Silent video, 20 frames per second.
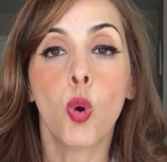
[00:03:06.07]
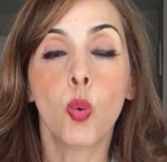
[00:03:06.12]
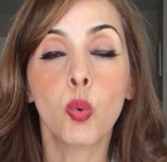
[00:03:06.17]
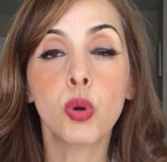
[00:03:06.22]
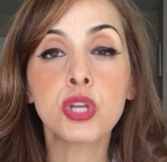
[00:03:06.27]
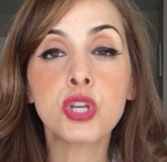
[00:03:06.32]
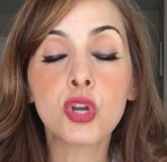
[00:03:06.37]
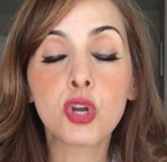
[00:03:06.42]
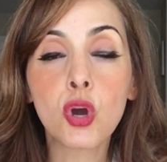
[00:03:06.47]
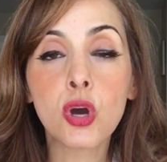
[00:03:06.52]

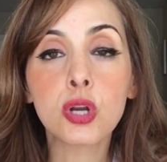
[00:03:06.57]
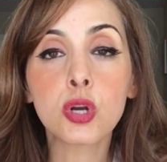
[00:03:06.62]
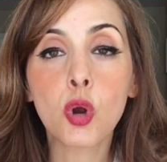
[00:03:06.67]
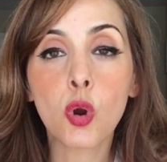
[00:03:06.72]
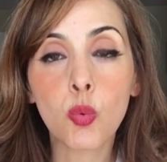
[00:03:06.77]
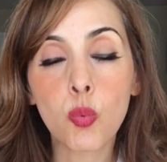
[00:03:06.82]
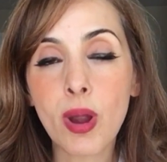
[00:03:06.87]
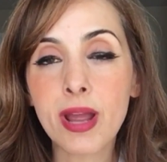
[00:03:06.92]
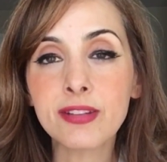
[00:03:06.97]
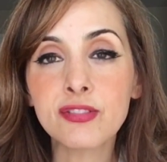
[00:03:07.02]
When you go to
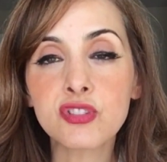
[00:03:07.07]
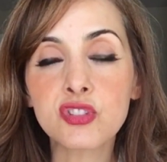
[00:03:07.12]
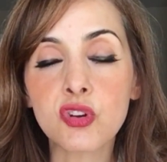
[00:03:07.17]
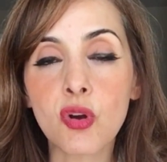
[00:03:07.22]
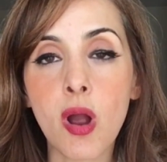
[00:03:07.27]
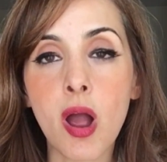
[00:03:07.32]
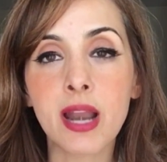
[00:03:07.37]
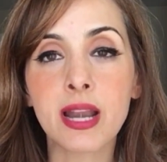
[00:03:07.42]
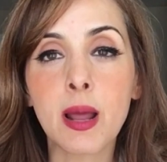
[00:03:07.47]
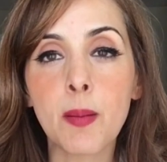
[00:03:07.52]
a
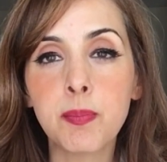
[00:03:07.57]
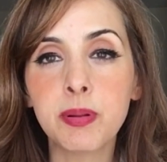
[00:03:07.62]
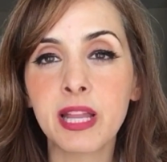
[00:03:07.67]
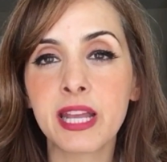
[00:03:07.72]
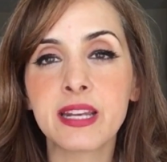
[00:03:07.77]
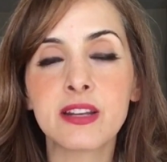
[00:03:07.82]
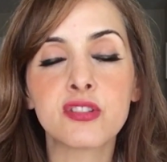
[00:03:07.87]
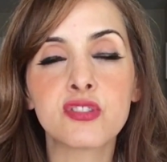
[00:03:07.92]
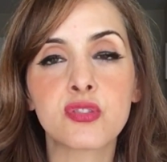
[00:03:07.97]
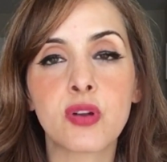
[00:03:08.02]
restaurant, a
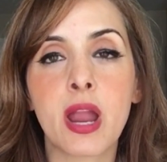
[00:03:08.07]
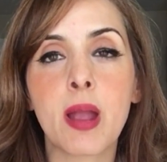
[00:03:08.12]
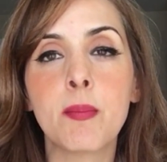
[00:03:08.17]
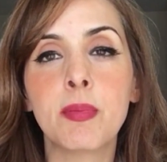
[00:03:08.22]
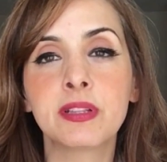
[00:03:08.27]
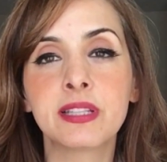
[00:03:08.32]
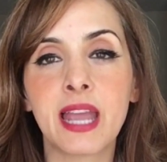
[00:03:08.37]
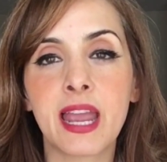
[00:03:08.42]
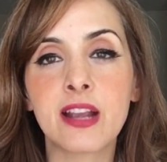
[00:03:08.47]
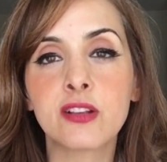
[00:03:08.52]
plate of
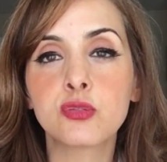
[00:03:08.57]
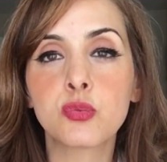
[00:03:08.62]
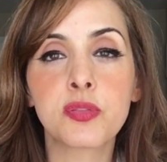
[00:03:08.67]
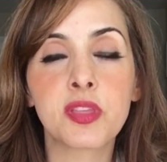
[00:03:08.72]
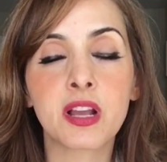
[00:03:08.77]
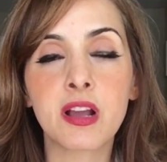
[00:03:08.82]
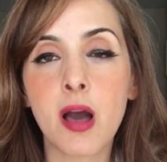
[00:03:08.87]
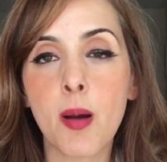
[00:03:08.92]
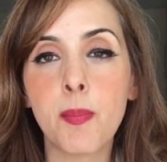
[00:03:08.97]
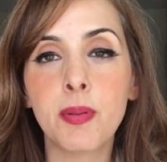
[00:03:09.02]
scrambled eggs
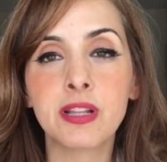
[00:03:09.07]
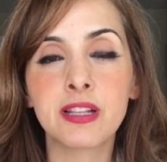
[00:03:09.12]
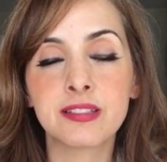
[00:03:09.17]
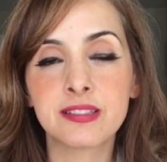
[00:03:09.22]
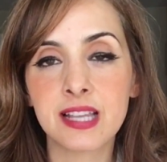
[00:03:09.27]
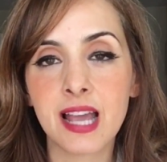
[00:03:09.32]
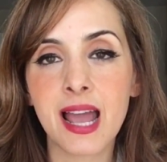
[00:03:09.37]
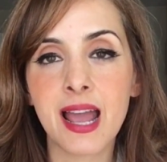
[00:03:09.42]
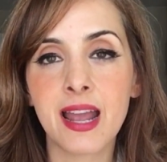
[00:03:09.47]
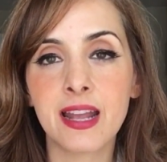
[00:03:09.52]
with a couple of
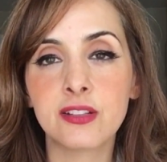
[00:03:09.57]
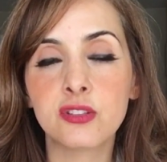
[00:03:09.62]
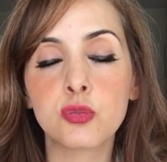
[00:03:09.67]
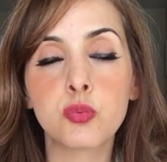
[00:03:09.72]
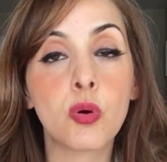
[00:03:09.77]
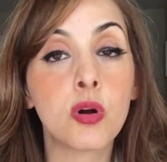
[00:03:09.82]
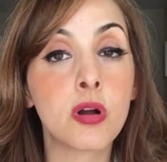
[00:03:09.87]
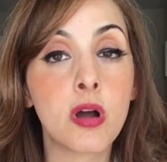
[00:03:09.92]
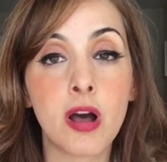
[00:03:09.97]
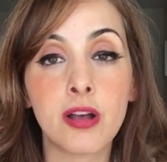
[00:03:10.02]
sides
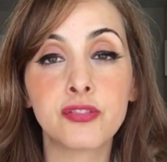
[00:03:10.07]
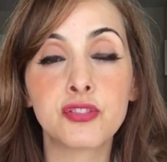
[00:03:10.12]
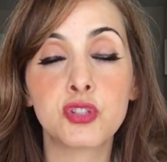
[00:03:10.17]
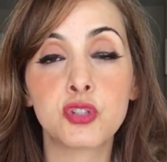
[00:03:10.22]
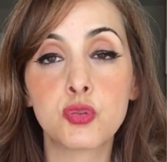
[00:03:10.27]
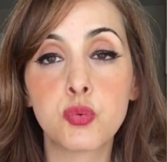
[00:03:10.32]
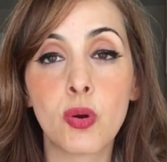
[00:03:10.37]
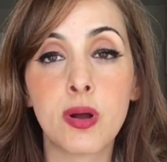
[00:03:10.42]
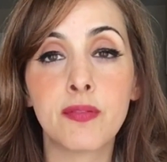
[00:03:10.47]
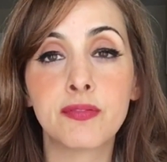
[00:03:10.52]
will cost
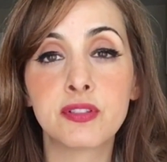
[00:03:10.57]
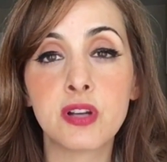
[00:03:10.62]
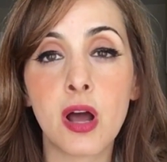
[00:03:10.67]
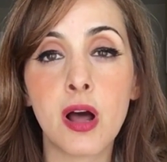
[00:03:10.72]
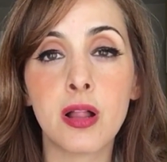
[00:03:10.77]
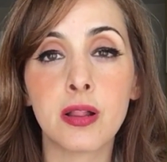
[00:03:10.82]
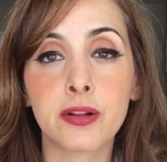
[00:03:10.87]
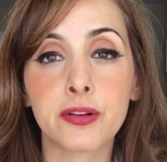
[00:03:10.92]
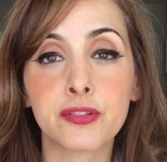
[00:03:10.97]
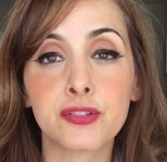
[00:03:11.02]
you
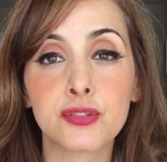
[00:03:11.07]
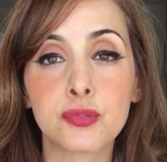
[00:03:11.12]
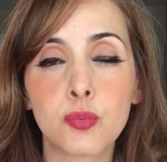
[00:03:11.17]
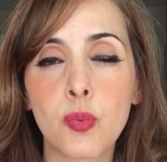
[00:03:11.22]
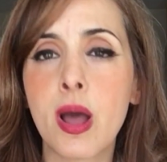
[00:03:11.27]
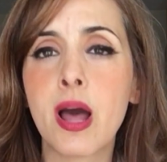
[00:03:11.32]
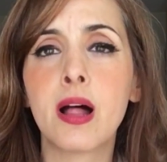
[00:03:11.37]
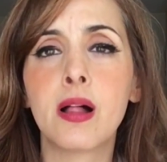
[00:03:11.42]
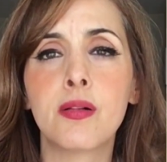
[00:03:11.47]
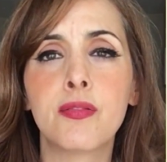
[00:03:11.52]
$12.
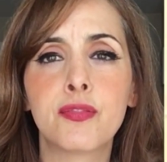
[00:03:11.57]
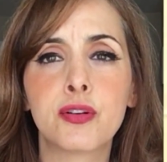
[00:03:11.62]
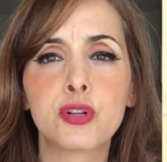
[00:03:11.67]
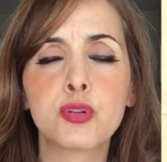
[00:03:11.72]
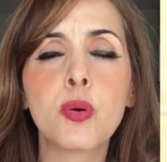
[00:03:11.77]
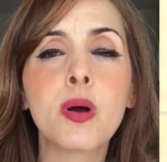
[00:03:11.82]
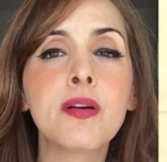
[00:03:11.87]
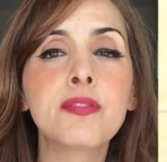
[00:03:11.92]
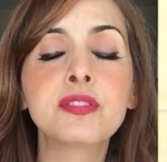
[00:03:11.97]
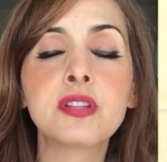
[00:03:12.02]
Well, for
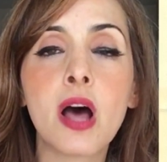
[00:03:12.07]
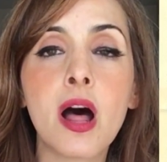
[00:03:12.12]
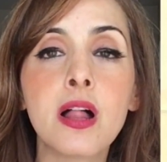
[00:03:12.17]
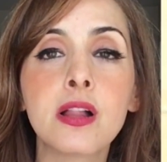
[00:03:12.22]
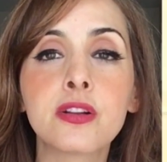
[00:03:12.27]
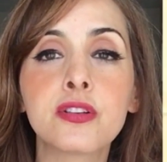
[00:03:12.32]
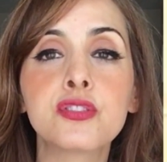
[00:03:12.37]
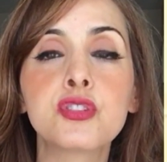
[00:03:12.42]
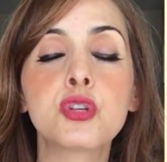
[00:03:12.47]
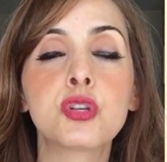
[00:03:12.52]

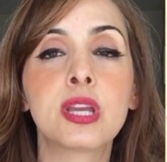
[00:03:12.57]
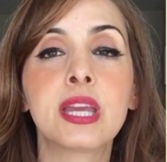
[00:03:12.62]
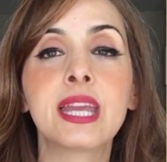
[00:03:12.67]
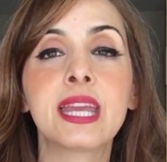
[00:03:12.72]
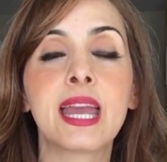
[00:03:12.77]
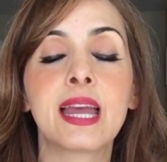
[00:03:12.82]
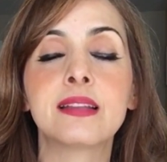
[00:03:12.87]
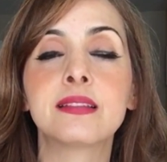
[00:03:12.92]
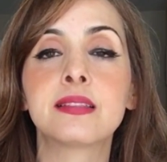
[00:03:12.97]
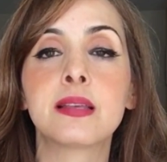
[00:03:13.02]
$12, you can
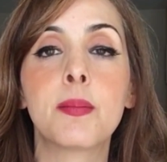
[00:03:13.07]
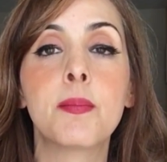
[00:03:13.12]
get